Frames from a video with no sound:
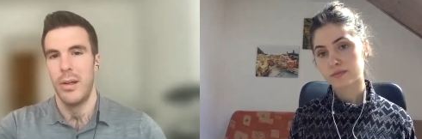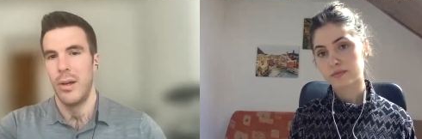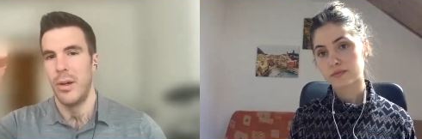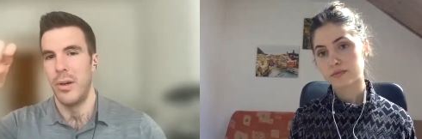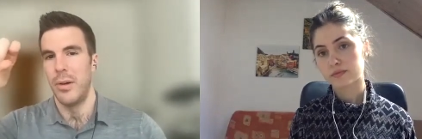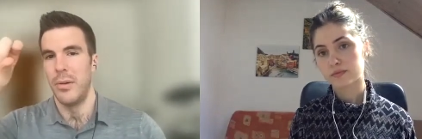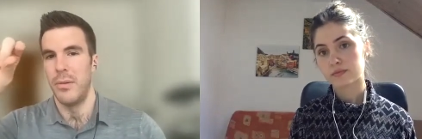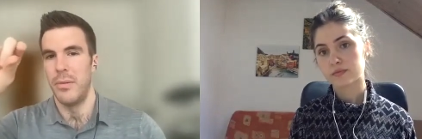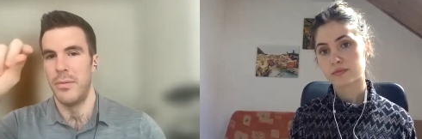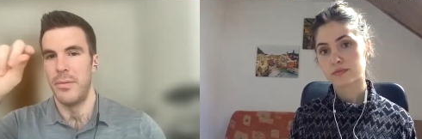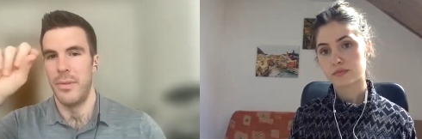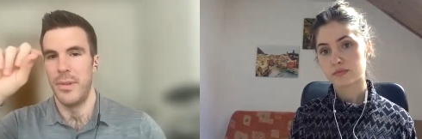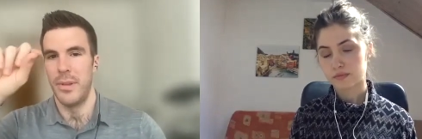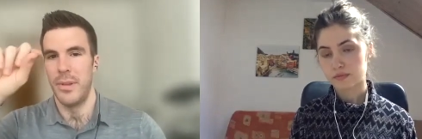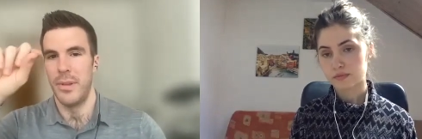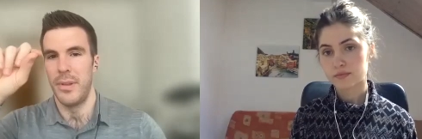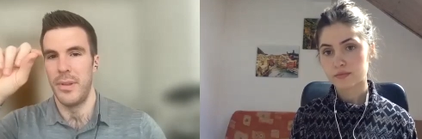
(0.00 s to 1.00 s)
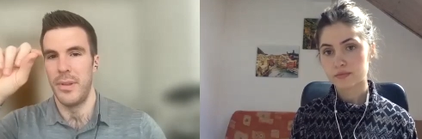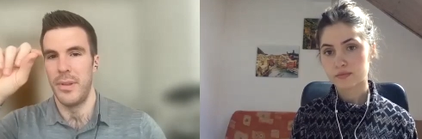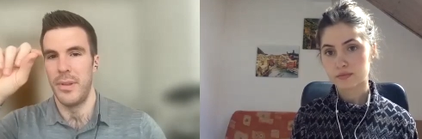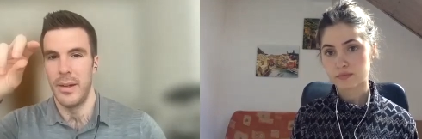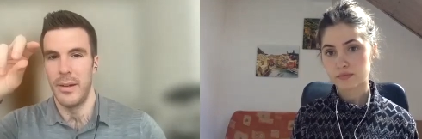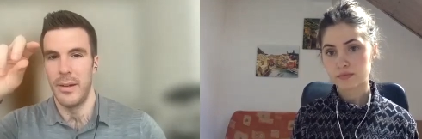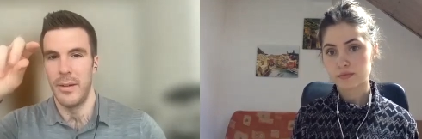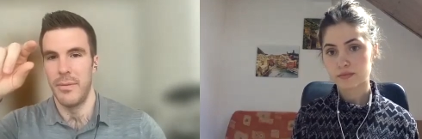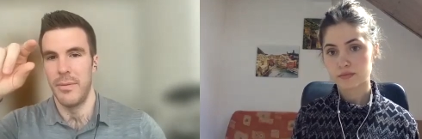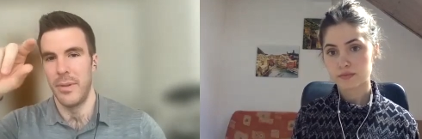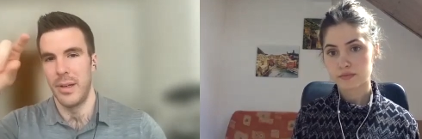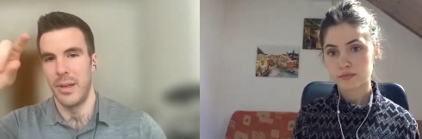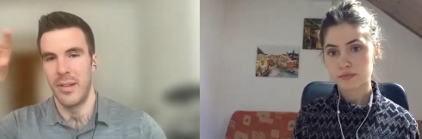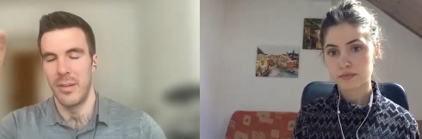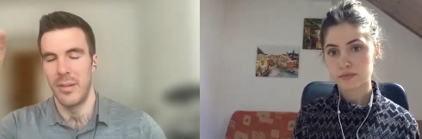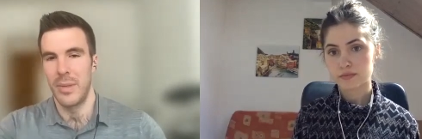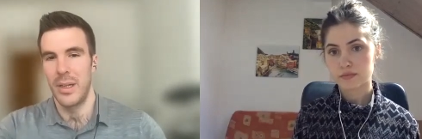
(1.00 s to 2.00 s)
Speaker 1: of the of
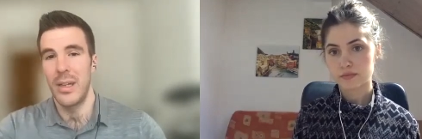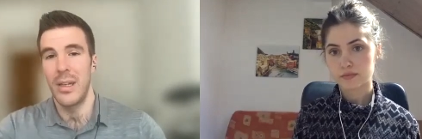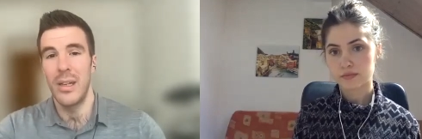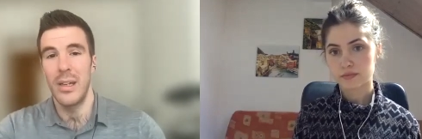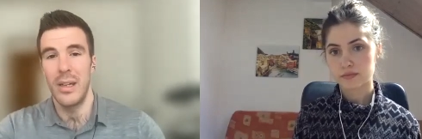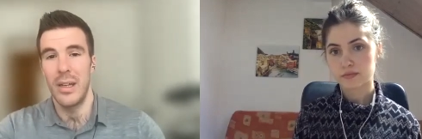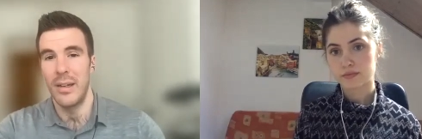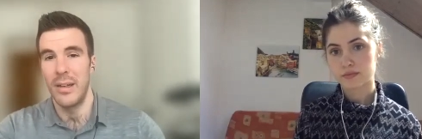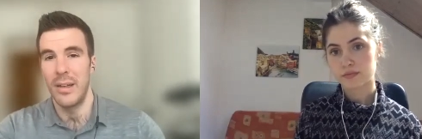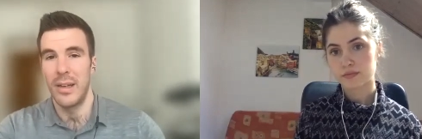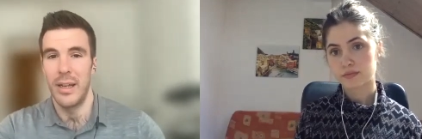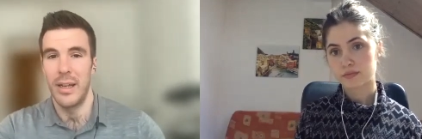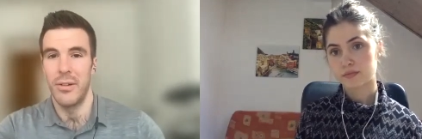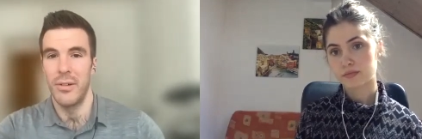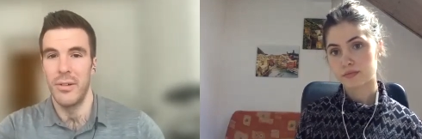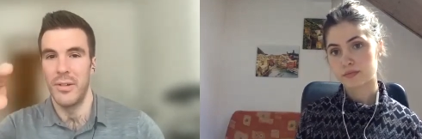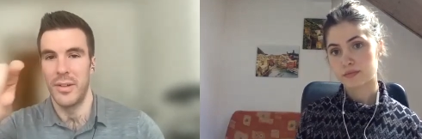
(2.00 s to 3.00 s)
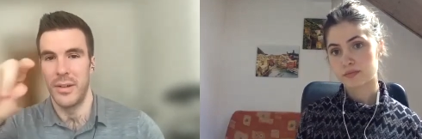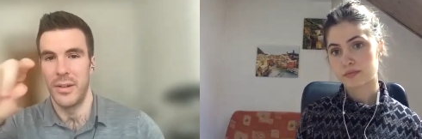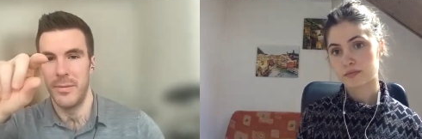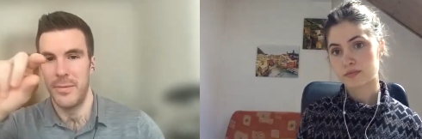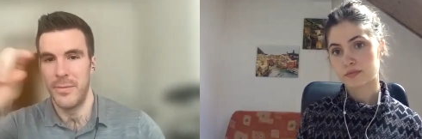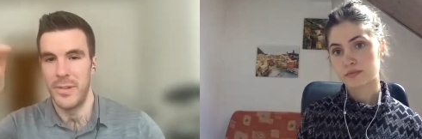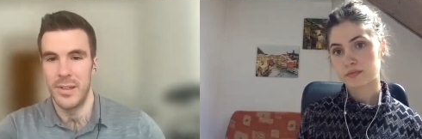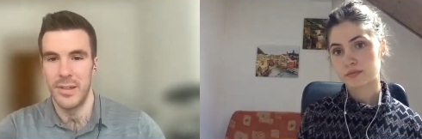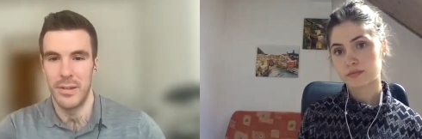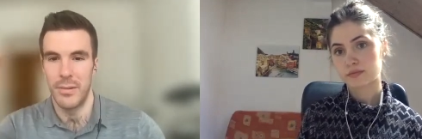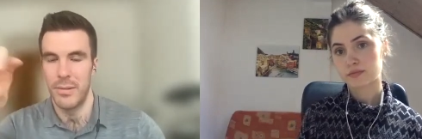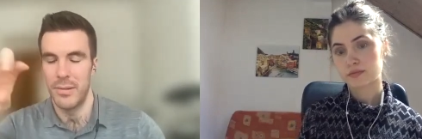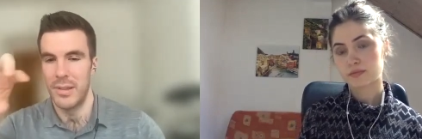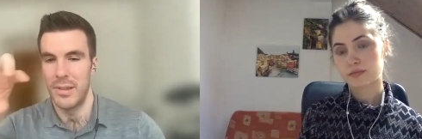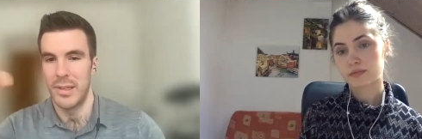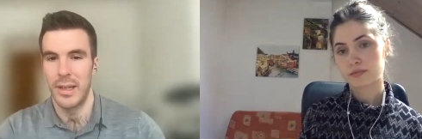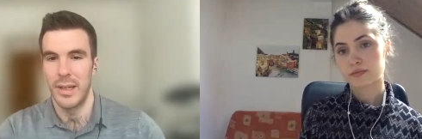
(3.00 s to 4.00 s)
some key indicators of physical
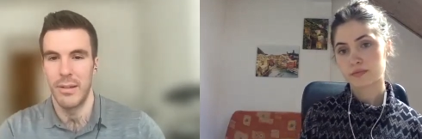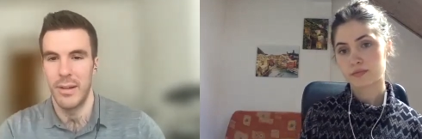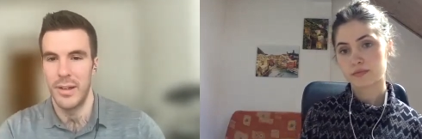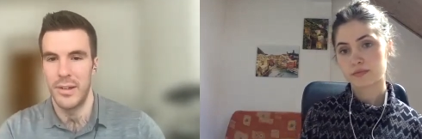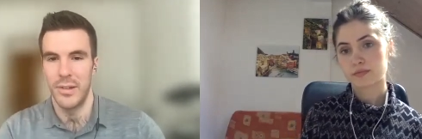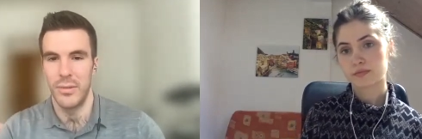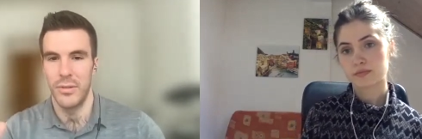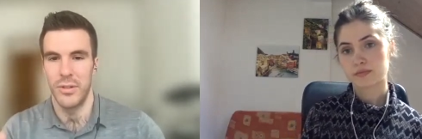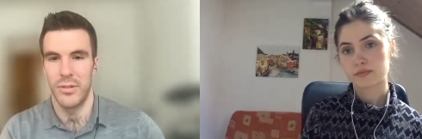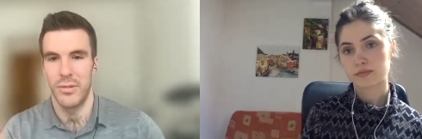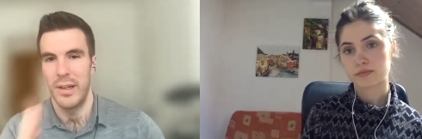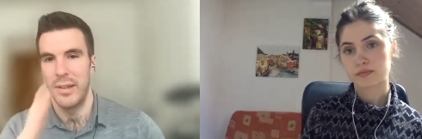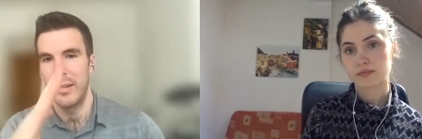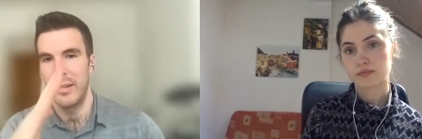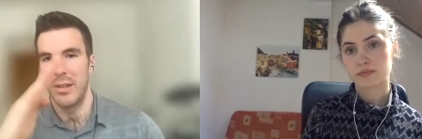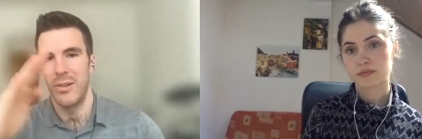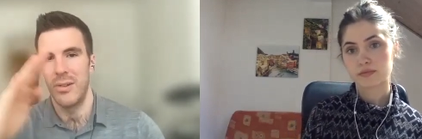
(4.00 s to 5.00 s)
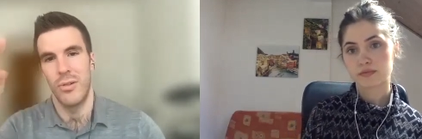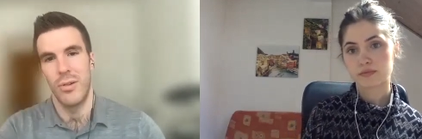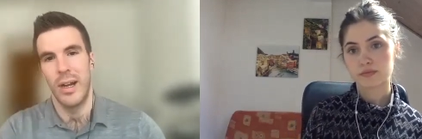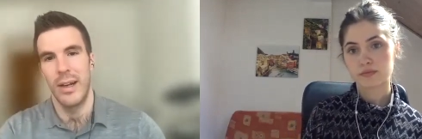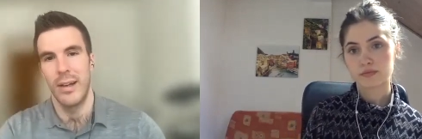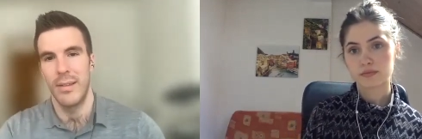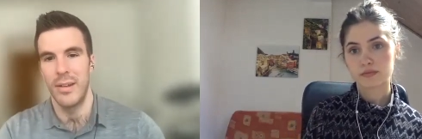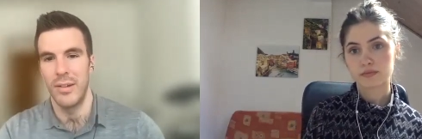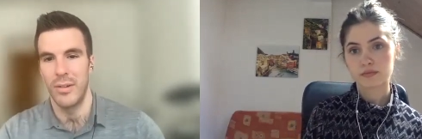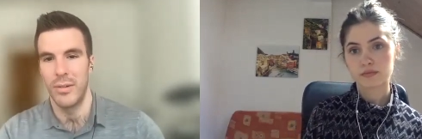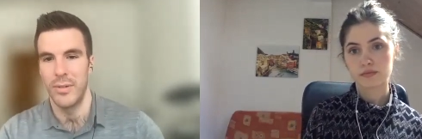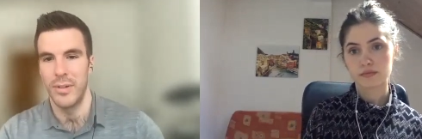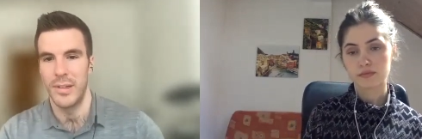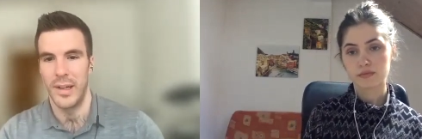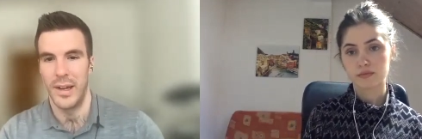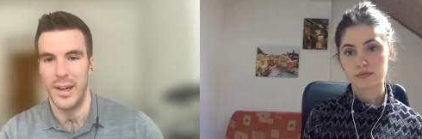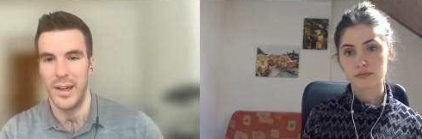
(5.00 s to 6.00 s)
and psychological stress and you track these over
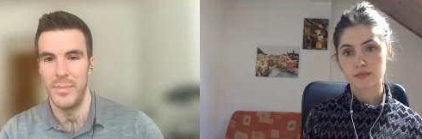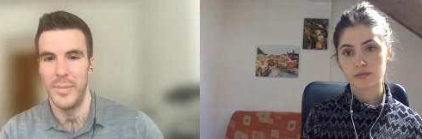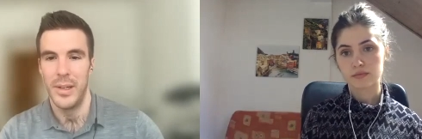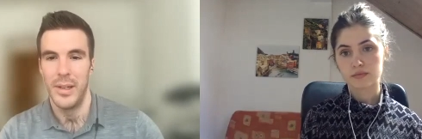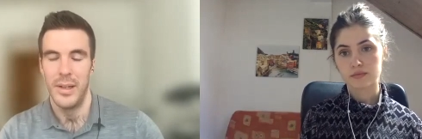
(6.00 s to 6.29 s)
time